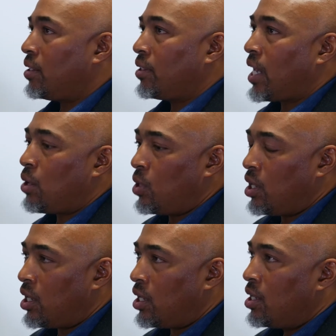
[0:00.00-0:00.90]
that
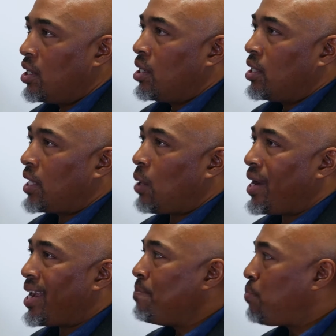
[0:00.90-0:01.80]
were
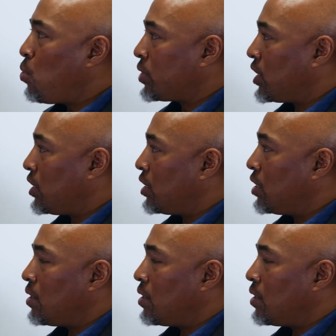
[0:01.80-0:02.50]
importing